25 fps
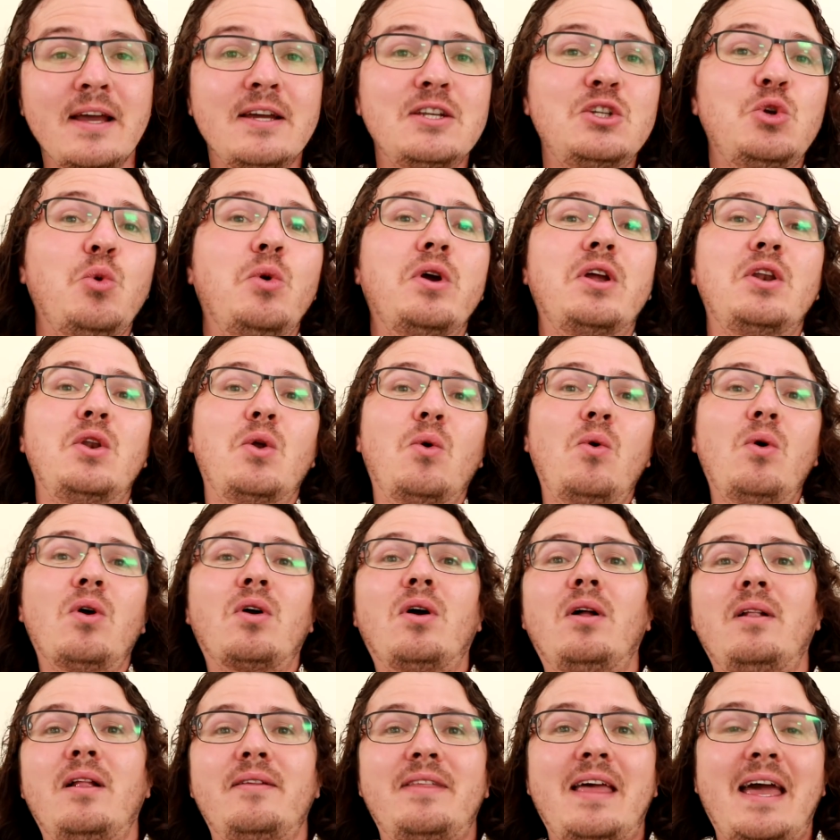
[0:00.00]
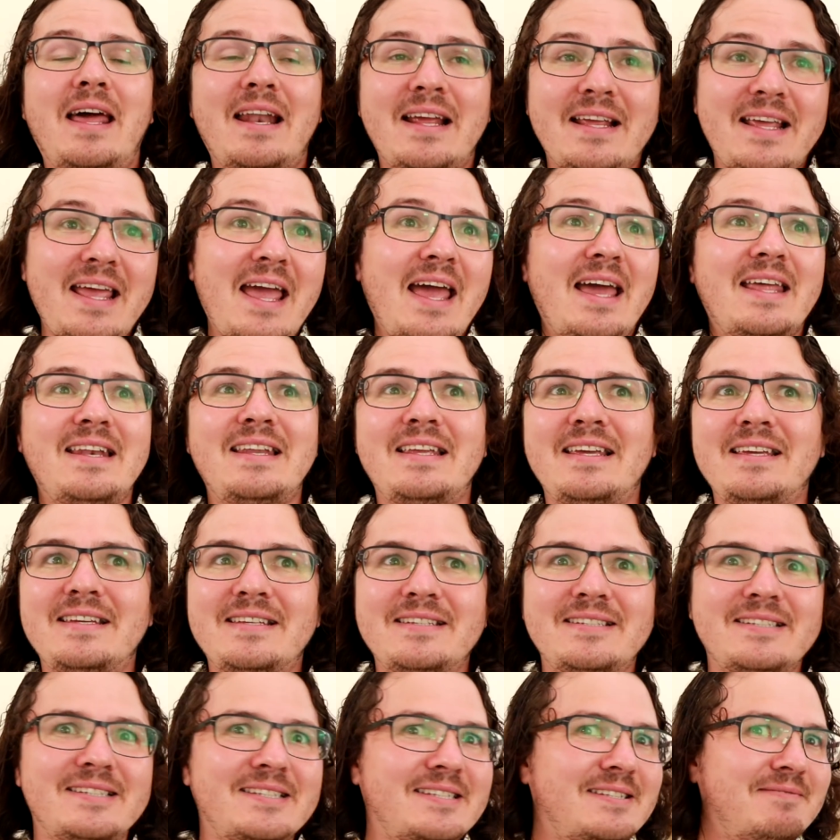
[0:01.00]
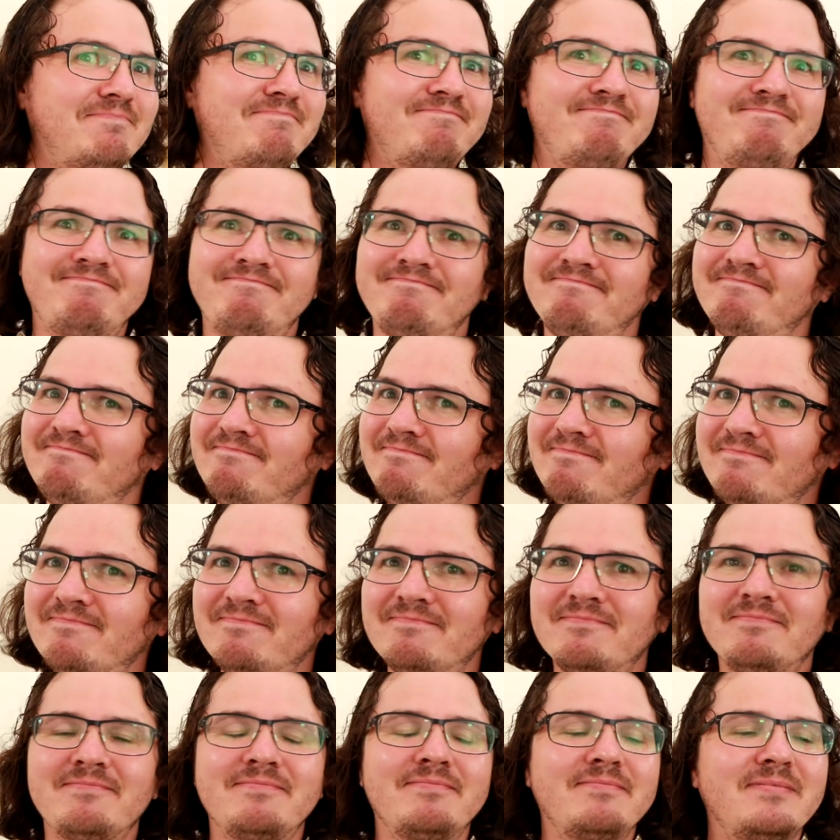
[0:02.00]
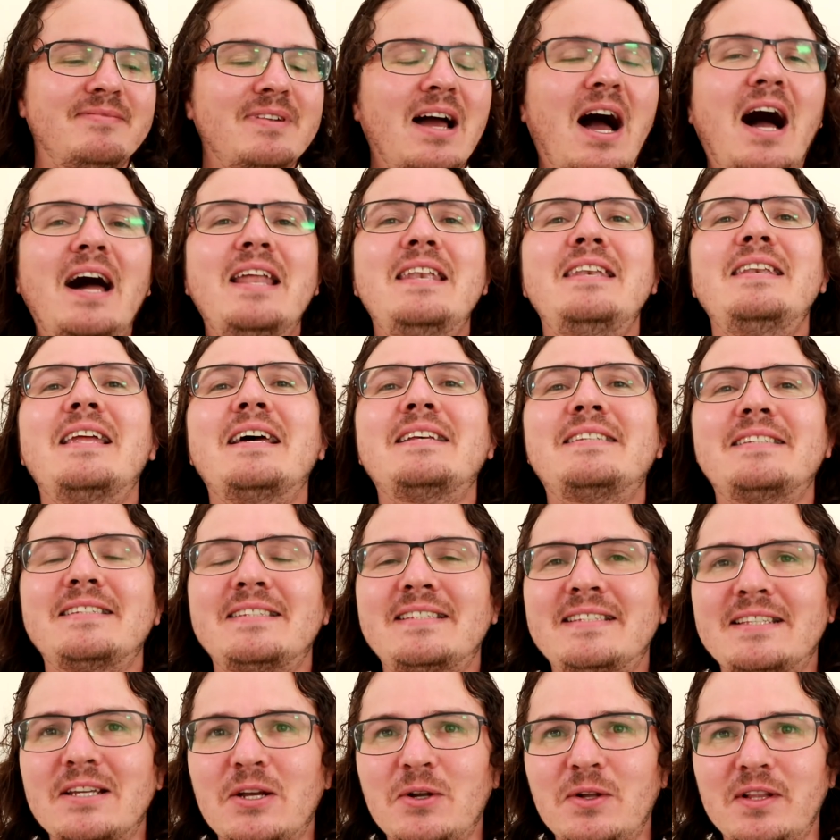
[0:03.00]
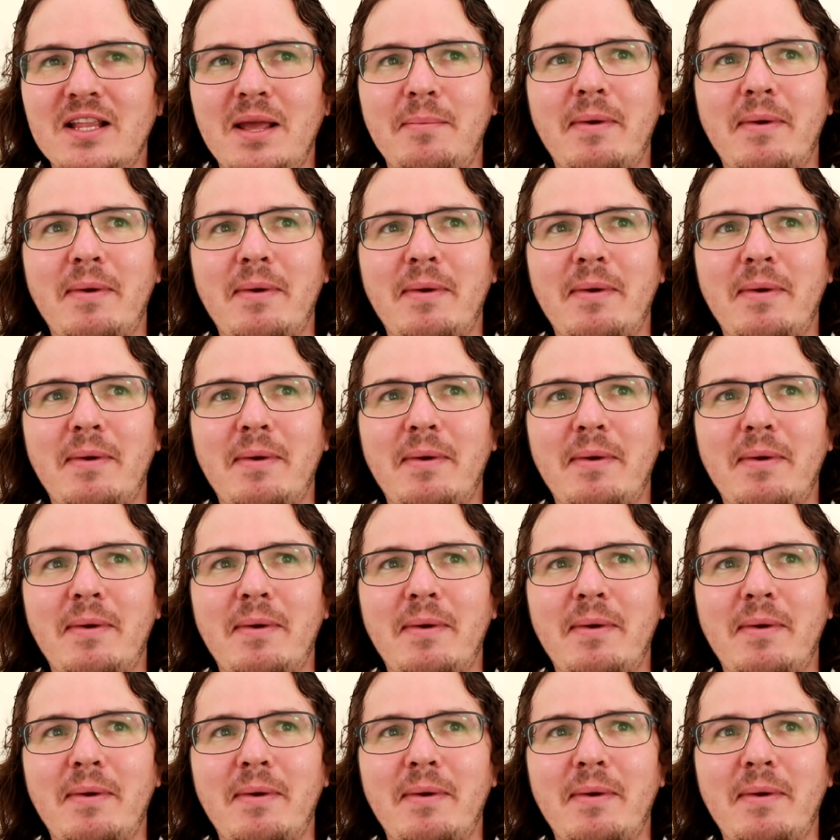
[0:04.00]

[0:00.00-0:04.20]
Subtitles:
To ignore all of that, again, is unnecessarily